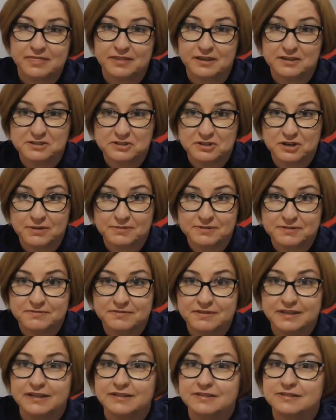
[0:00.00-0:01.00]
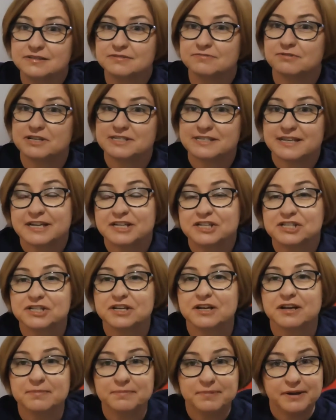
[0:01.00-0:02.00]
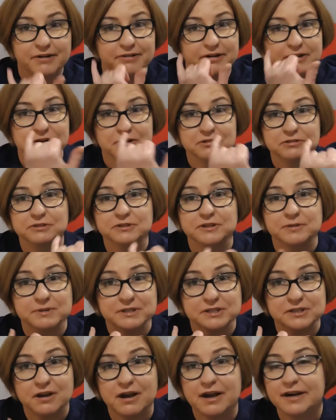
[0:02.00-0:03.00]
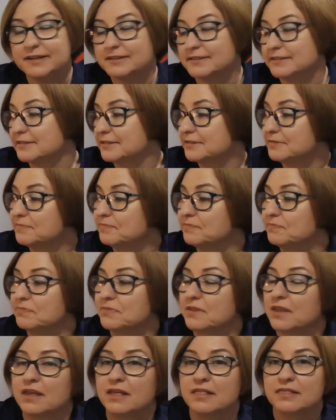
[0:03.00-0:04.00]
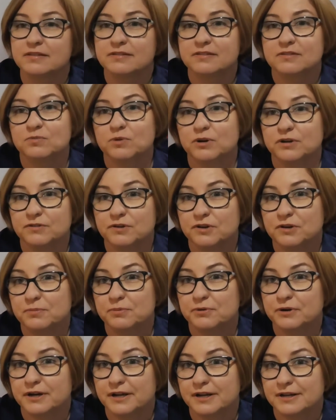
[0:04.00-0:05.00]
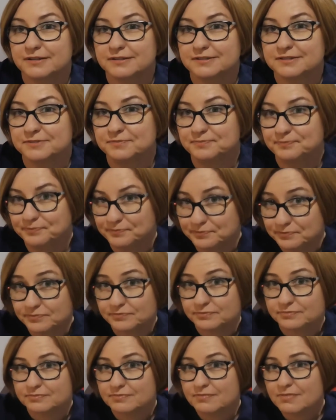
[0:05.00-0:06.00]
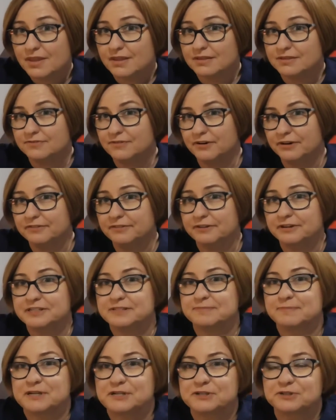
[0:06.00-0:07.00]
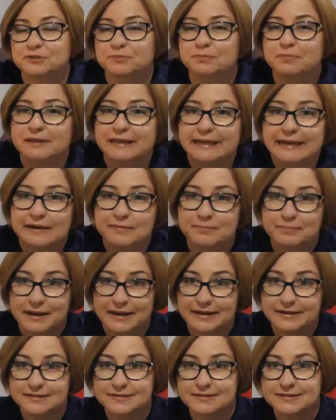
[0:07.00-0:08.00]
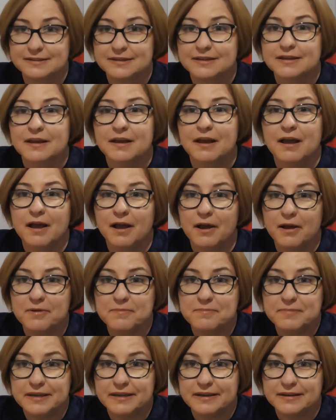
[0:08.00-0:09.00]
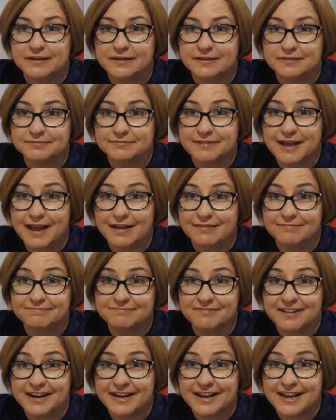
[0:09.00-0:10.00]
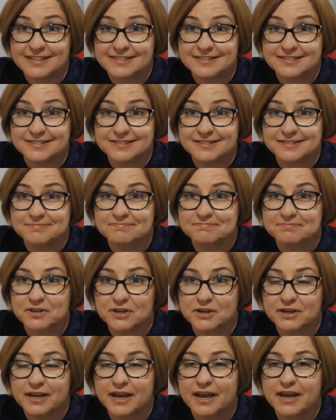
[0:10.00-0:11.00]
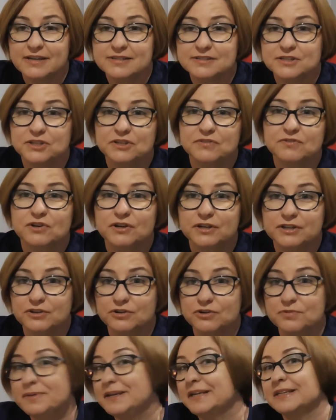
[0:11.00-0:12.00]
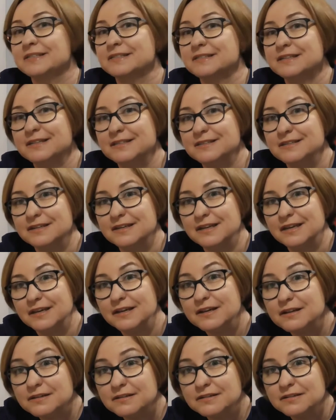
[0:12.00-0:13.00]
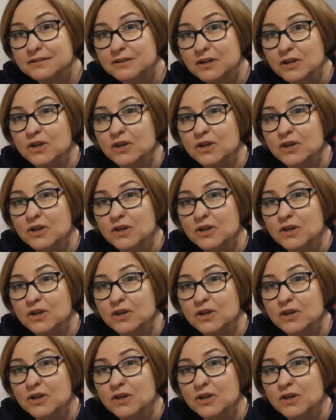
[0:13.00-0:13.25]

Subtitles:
those types of things, rosacea, perioral dermatitis. This is one of her products. It's very, very special. Plant-based omega fatty acids. Okay, so you've got your omega-6 in here,